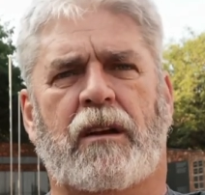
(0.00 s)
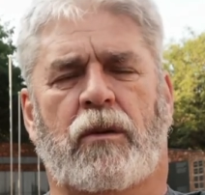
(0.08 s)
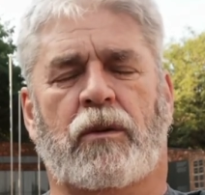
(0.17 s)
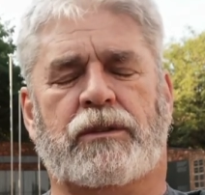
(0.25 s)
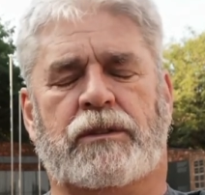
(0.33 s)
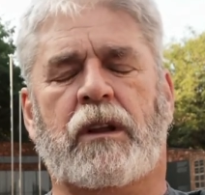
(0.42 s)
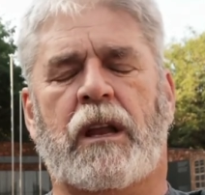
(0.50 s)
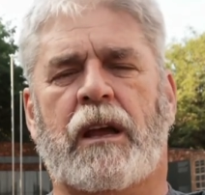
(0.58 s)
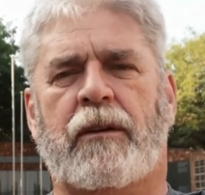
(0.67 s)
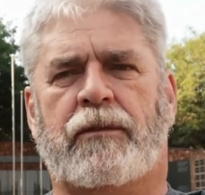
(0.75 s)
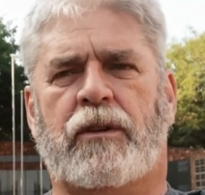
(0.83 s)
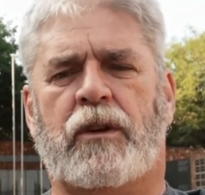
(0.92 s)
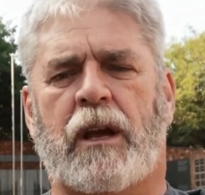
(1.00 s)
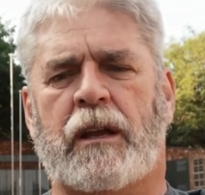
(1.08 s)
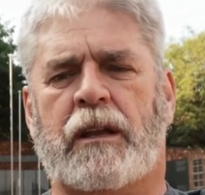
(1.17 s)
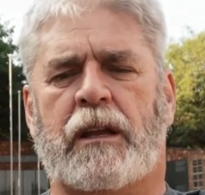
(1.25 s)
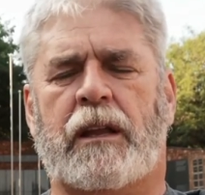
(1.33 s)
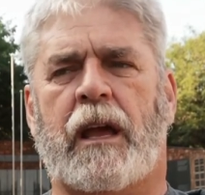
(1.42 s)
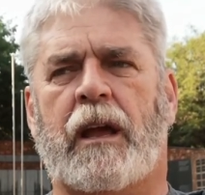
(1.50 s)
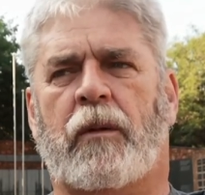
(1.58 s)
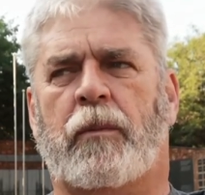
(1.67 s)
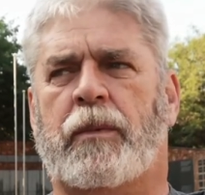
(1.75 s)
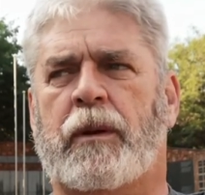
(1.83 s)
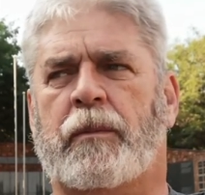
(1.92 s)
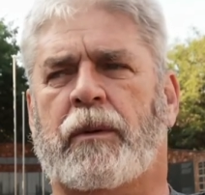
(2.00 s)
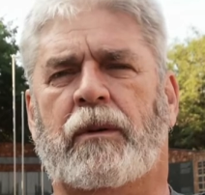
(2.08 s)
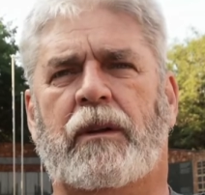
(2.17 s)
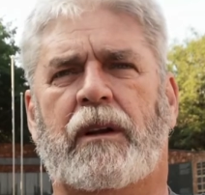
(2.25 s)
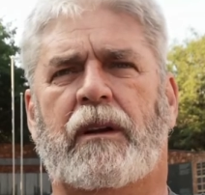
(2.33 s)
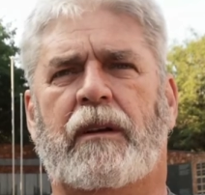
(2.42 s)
or still have today, that they help people.